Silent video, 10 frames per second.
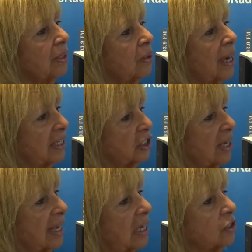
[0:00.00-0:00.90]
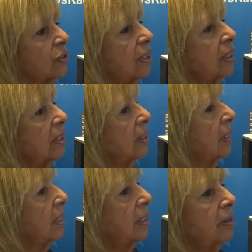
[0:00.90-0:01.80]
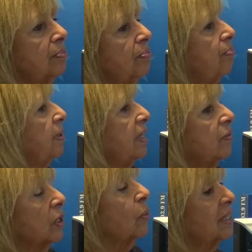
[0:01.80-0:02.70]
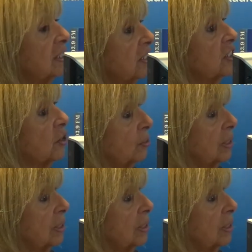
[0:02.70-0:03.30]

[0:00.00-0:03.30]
Quacker Jack actually can be requested to go to a